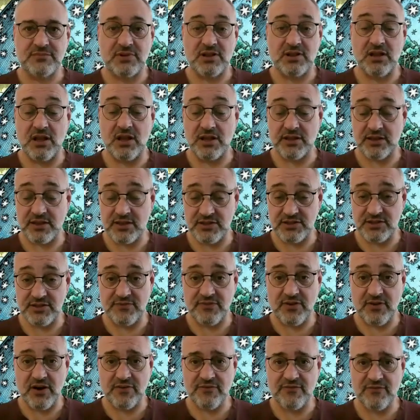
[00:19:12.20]
like the
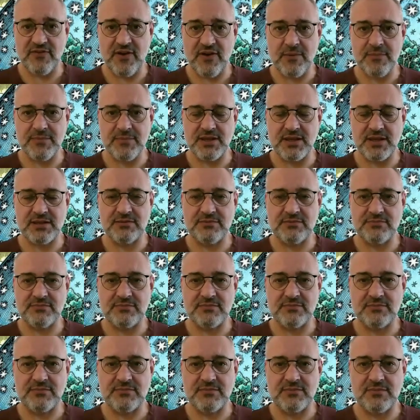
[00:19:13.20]
divine feminine
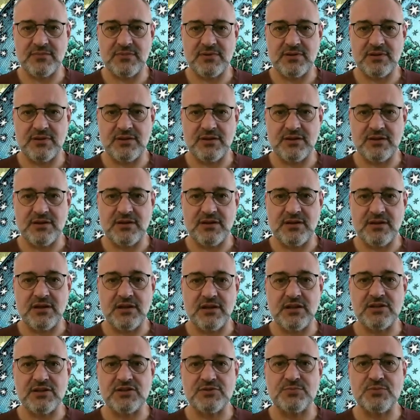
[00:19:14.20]

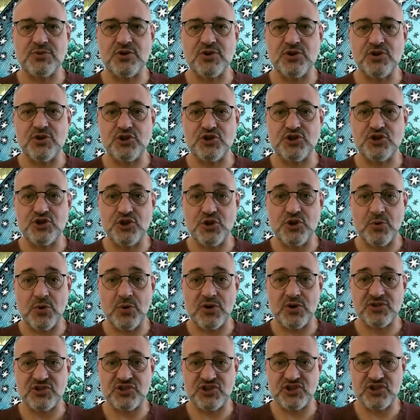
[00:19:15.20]
is because you
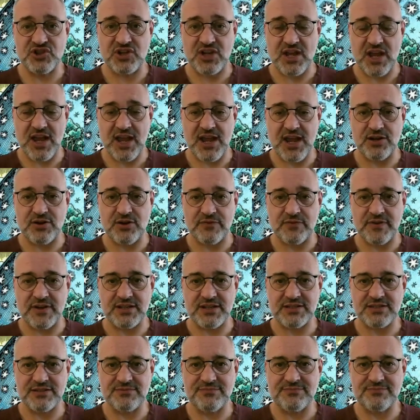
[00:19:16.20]
are scared of
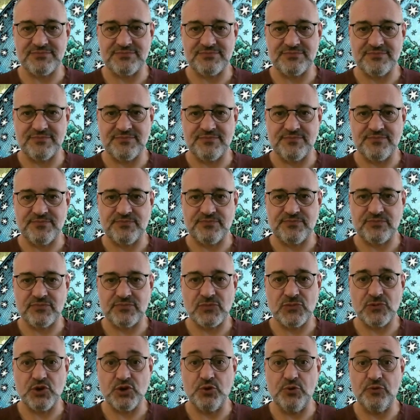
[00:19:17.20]
it.
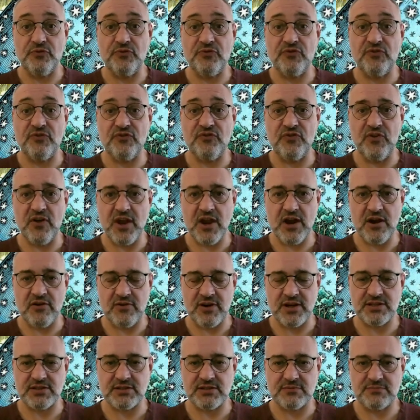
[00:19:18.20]
You fear
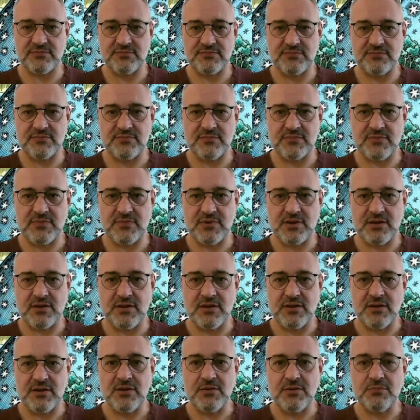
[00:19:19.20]
it
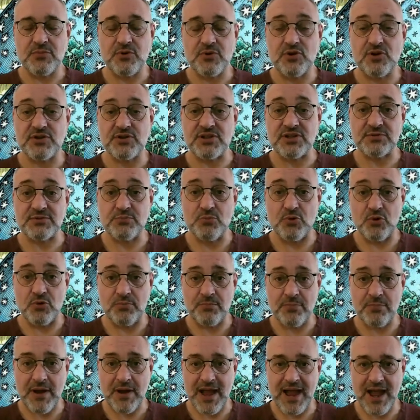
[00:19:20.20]
because it's more
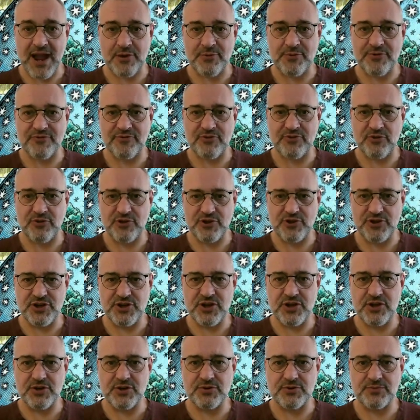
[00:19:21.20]
powerful than
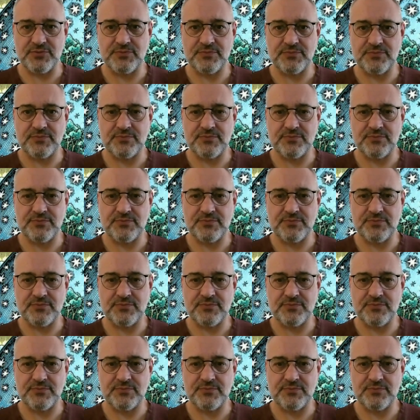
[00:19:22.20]
you.